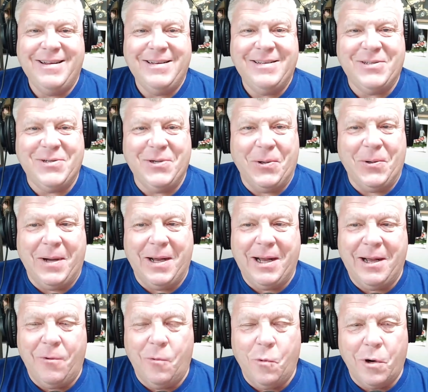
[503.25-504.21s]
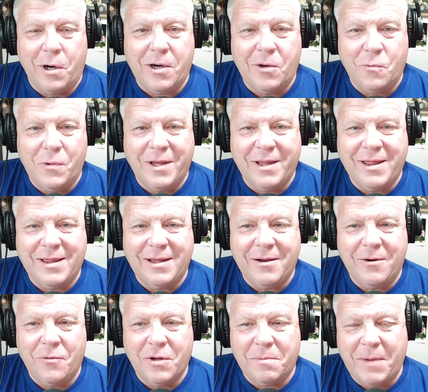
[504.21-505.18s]
So working with
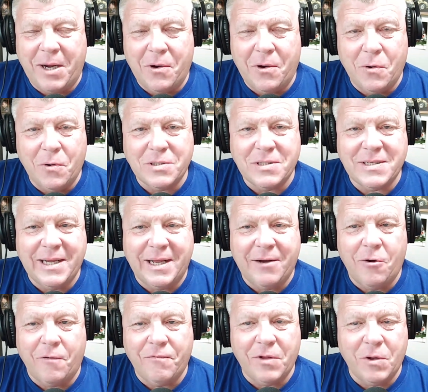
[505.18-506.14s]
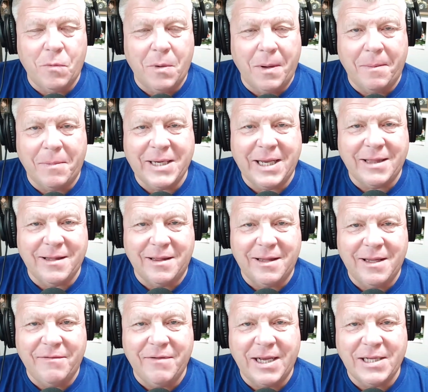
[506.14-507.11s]
my host, and hopefully we'll be able to get the
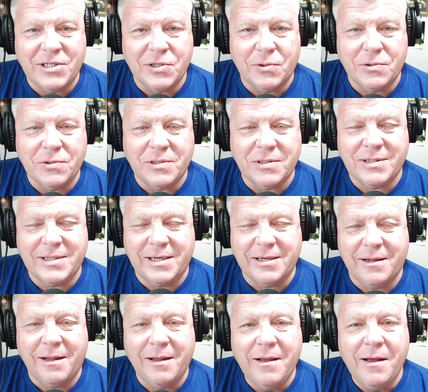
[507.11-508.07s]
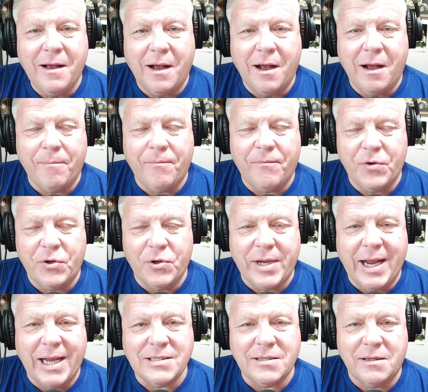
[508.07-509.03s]
Levi Jones deal up for you
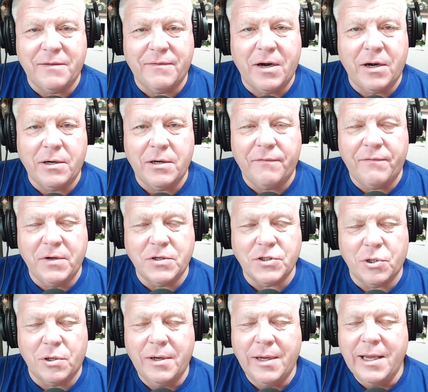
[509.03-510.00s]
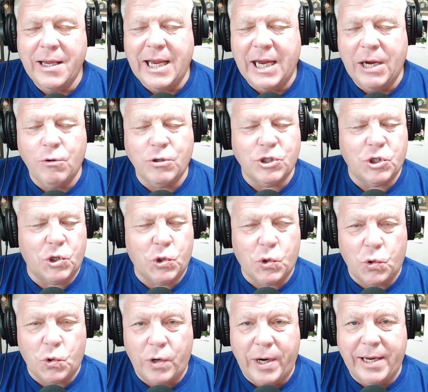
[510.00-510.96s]
guys in the very near future. It was a
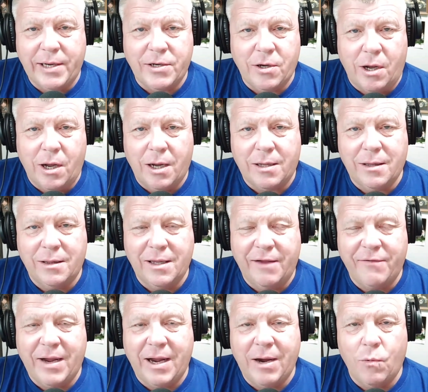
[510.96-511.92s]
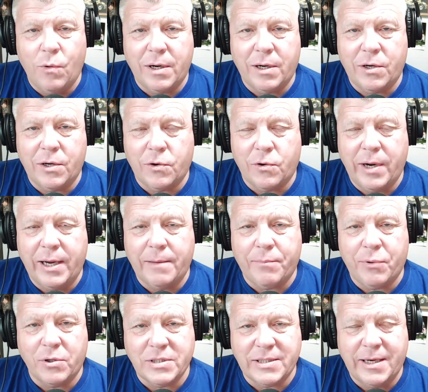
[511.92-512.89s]
great talk. Levi, what a great
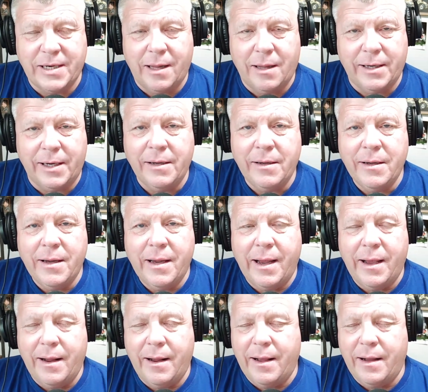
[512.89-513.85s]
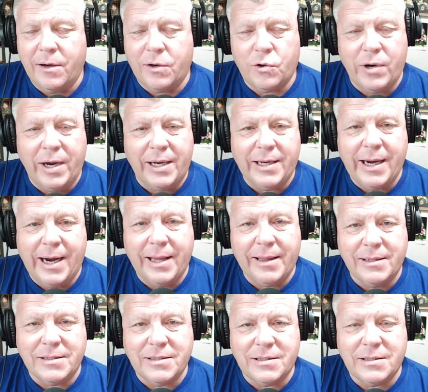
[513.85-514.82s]
personality, and a great guy
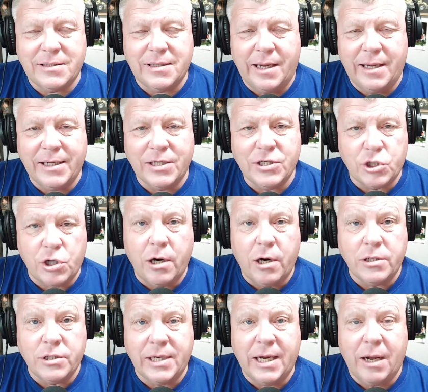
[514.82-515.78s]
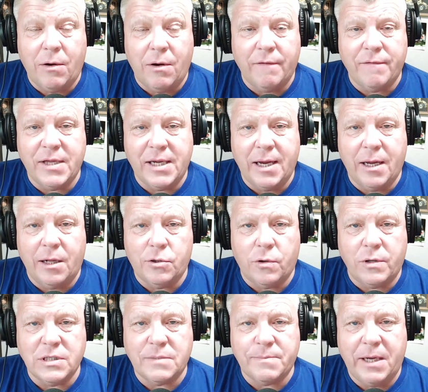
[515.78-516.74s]
that's in charge now of the
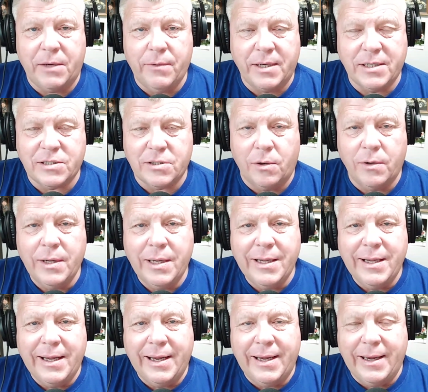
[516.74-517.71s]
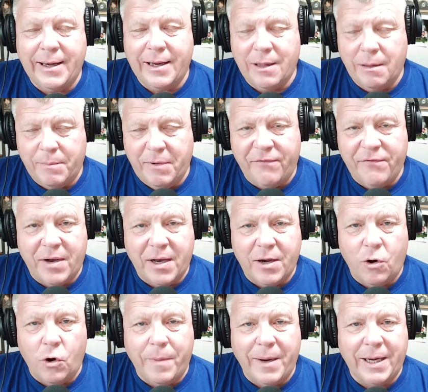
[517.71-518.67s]
Eldora Speedway. So it'll be
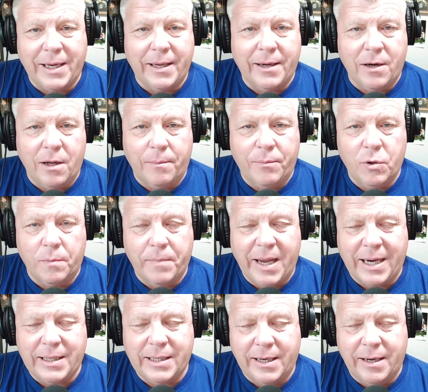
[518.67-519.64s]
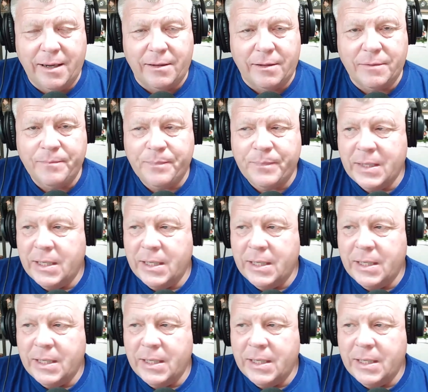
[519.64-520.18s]
fun. I hope I can get it all put back together.